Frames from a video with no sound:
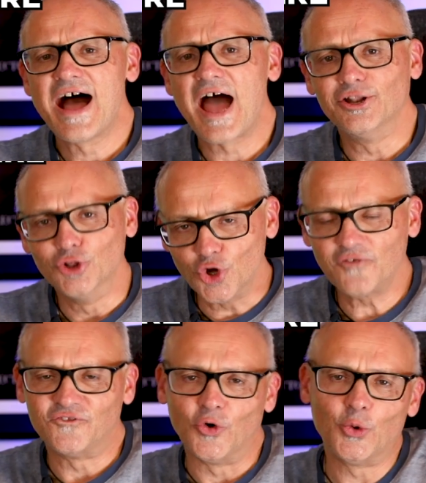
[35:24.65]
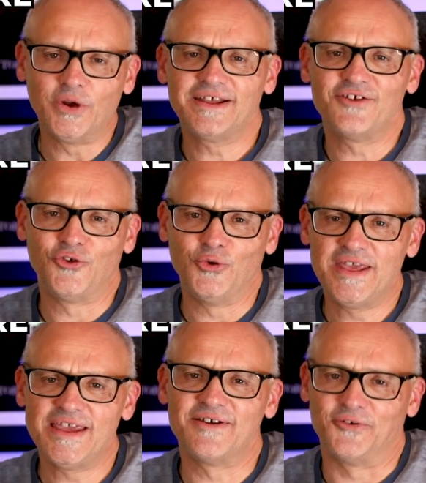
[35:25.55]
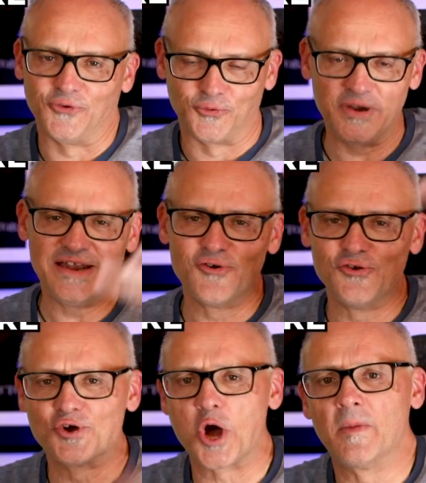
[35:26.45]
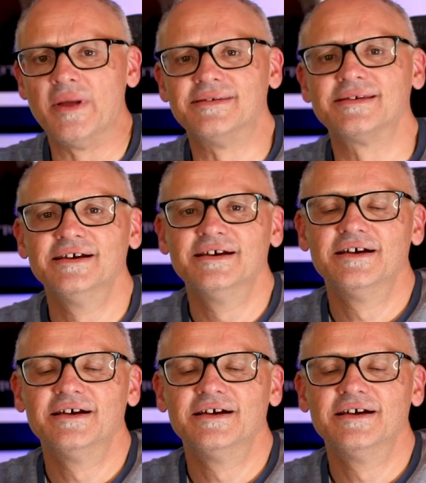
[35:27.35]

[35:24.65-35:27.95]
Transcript: I look forward to reading all your comments.